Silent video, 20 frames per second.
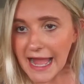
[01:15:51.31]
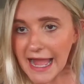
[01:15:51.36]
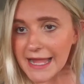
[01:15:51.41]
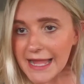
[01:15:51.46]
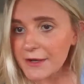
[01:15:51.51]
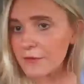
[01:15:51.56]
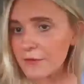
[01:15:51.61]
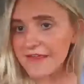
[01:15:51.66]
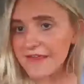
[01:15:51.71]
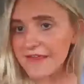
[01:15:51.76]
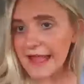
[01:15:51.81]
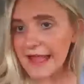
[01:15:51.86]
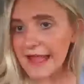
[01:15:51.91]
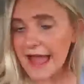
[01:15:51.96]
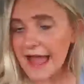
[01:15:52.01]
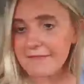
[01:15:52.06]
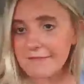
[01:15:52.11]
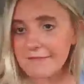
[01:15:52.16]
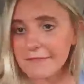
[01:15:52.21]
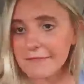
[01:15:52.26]
I don't think I
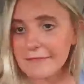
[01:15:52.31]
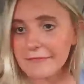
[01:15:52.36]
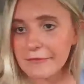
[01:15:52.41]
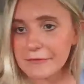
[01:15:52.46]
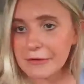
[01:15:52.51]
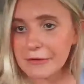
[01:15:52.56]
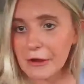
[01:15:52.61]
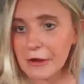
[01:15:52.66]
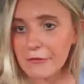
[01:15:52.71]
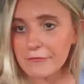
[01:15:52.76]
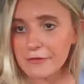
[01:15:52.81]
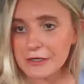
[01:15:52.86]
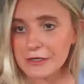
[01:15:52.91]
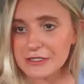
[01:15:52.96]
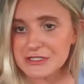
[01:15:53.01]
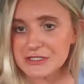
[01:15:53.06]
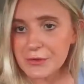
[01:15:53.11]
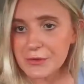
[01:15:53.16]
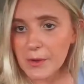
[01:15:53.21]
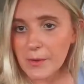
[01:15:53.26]
have ever flown over
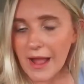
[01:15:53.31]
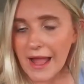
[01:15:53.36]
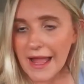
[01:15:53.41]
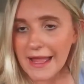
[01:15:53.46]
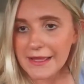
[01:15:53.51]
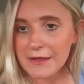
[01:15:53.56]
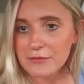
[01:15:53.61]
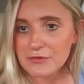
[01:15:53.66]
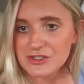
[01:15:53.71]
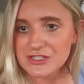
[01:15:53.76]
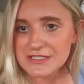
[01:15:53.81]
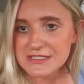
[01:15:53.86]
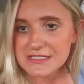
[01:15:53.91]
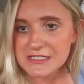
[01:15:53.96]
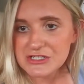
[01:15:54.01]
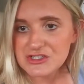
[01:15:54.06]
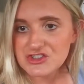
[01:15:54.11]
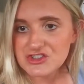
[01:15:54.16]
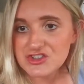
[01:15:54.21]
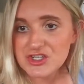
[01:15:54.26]
to Ohio just
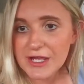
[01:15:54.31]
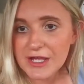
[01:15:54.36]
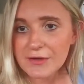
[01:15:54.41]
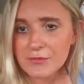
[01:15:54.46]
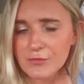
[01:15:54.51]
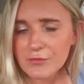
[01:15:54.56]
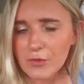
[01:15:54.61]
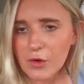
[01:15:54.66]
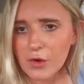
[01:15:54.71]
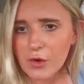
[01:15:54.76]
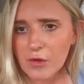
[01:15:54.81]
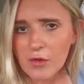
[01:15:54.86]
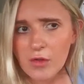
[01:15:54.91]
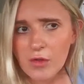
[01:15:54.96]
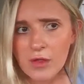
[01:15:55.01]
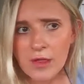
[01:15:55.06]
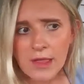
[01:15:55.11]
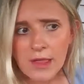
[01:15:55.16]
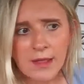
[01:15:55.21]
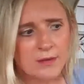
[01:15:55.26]
in general.
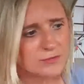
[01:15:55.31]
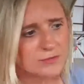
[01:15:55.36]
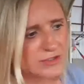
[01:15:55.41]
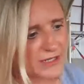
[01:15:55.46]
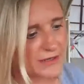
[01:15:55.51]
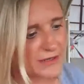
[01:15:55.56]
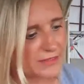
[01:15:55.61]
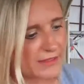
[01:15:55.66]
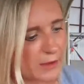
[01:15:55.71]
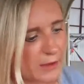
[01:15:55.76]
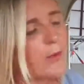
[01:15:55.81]
I'm trying to think.